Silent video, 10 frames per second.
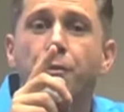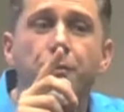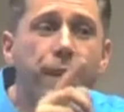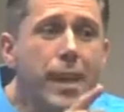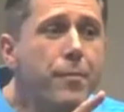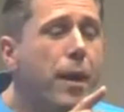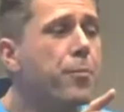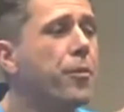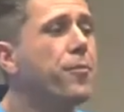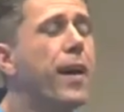Vemma
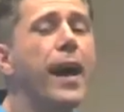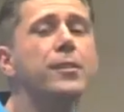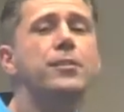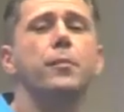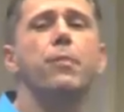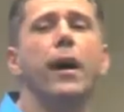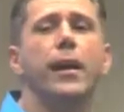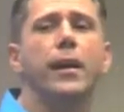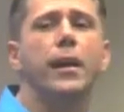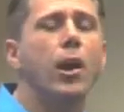provides the
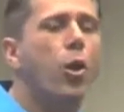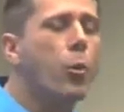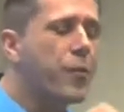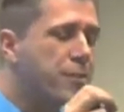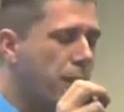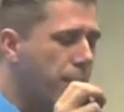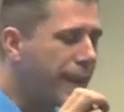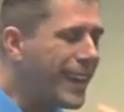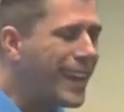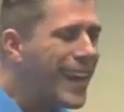body with some
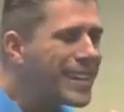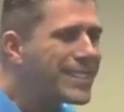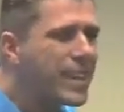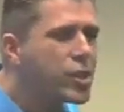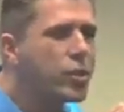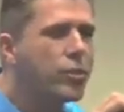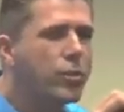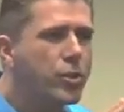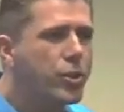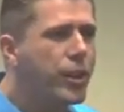key essential
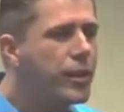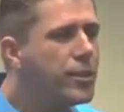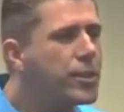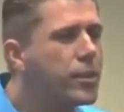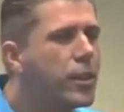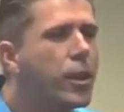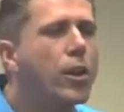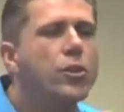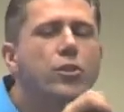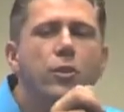nutrients
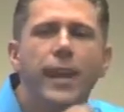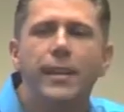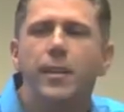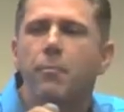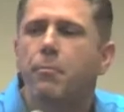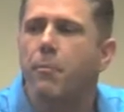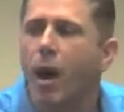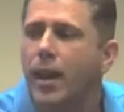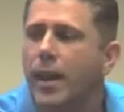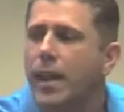so that the
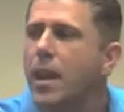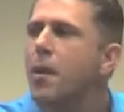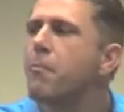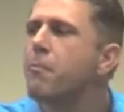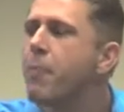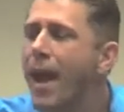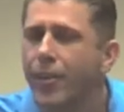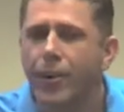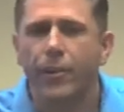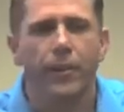body
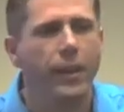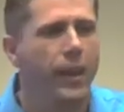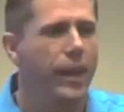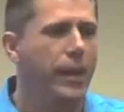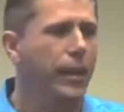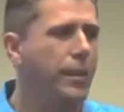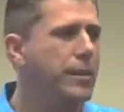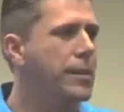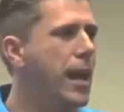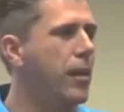better can heal
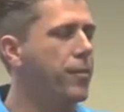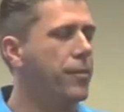itself.